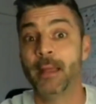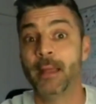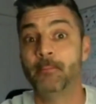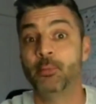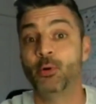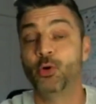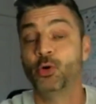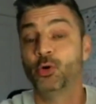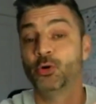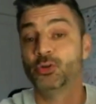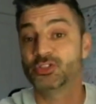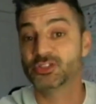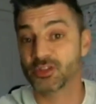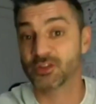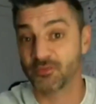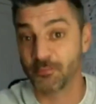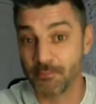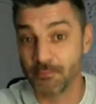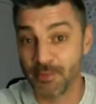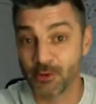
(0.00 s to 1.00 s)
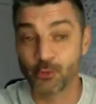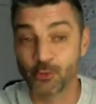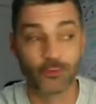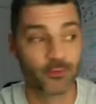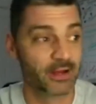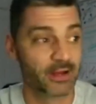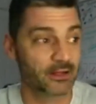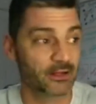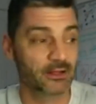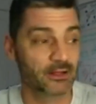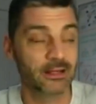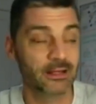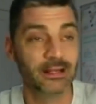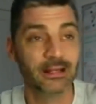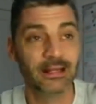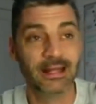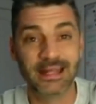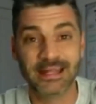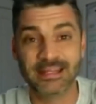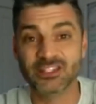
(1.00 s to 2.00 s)
importance of mirroring and
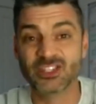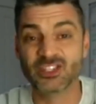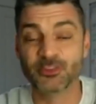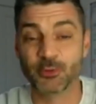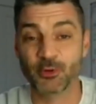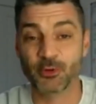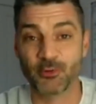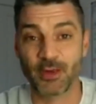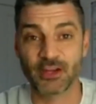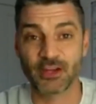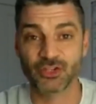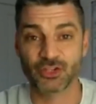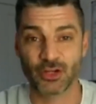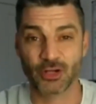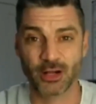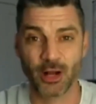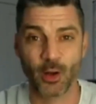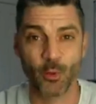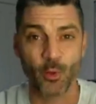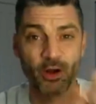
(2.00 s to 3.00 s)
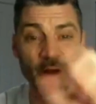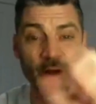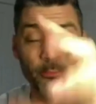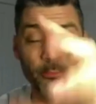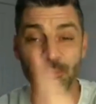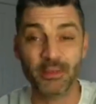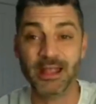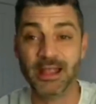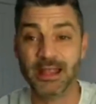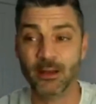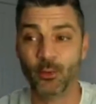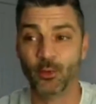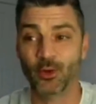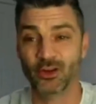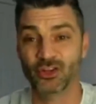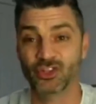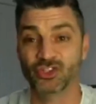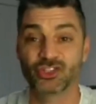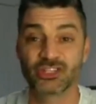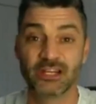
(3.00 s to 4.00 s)
inspiration. And I want
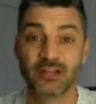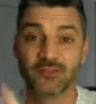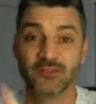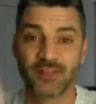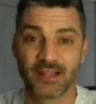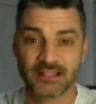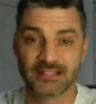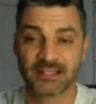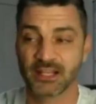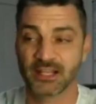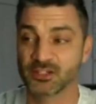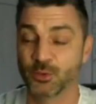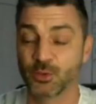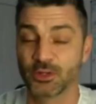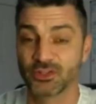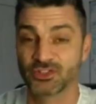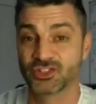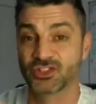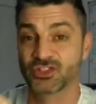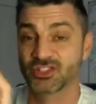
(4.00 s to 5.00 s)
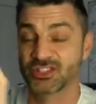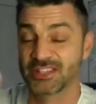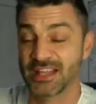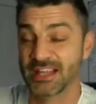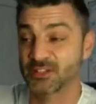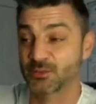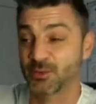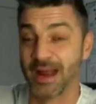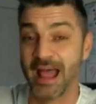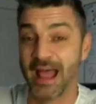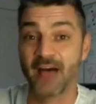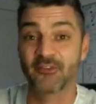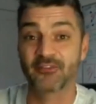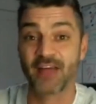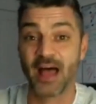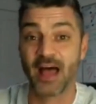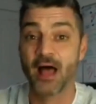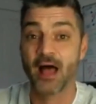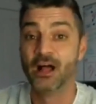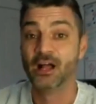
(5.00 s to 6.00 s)
to achieve that sort of success. I want to
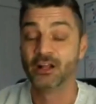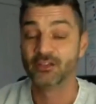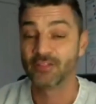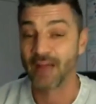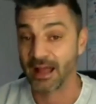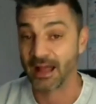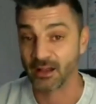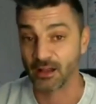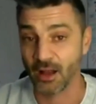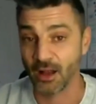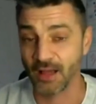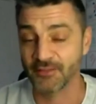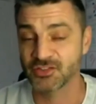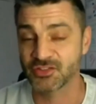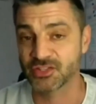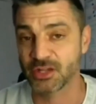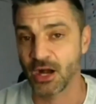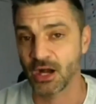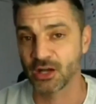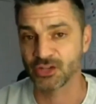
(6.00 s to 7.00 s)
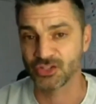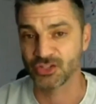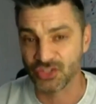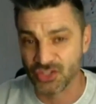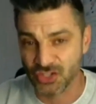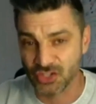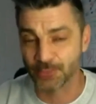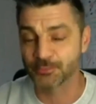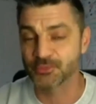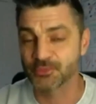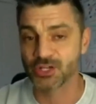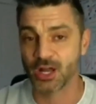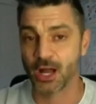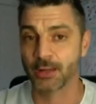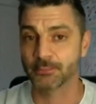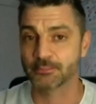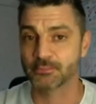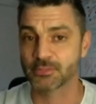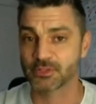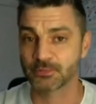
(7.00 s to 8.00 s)
have that lifestyle. And
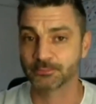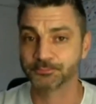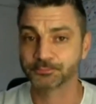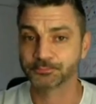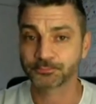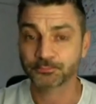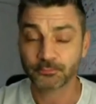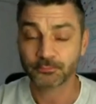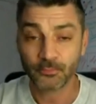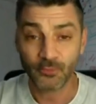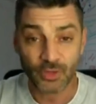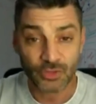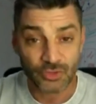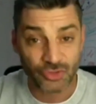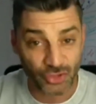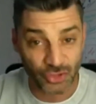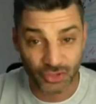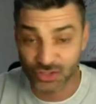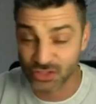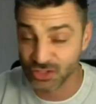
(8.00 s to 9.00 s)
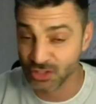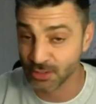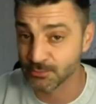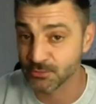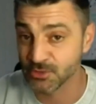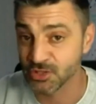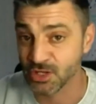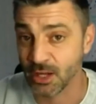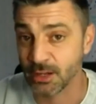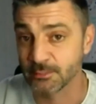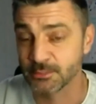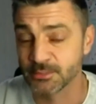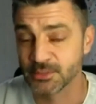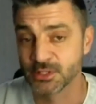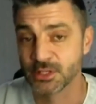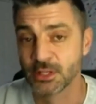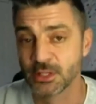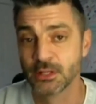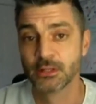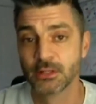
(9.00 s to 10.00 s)
sometimes, just
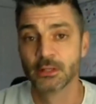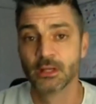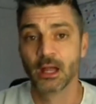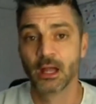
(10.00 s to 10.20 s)
sometimes,